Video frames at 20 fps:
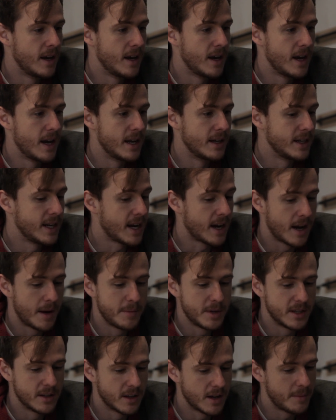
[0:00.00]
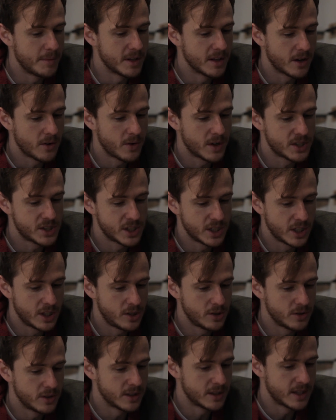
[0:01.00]
And yeah, I mean the question
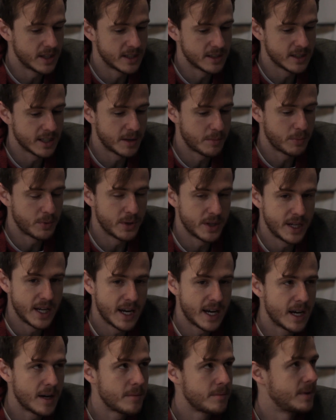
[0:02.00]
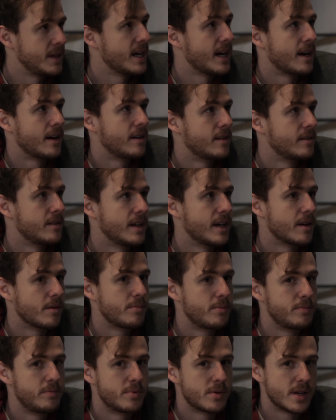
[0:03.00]
included things like prehab. Yeah,
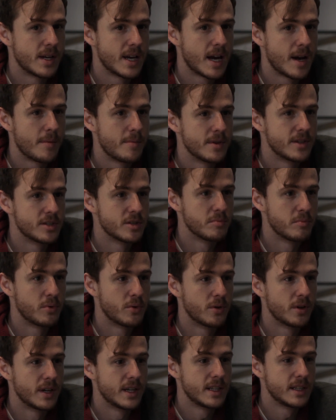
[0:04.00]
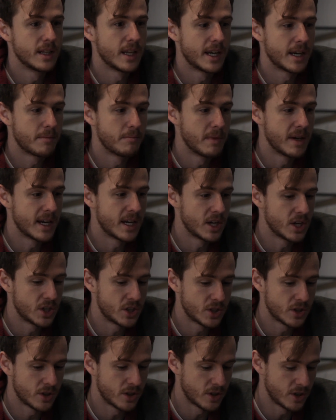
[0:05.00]
prehab is important, like making
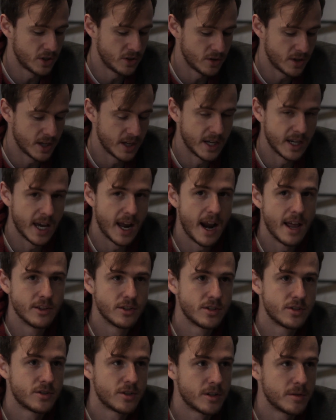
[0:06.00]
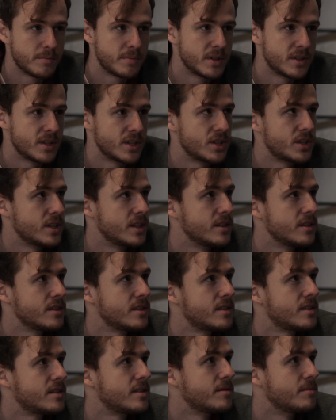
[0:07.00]
sure you can get into certain
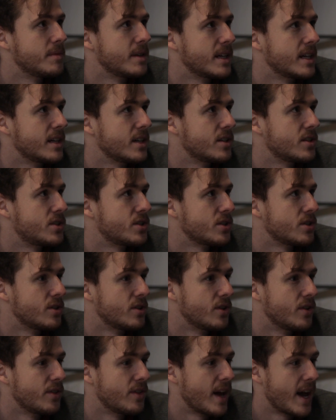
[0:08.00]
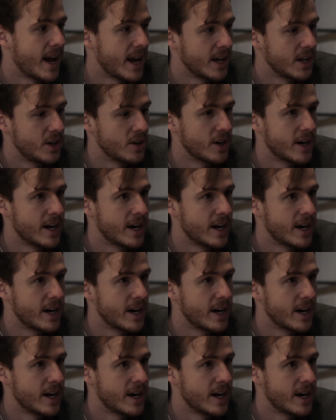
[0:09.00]
positions, making sure that you're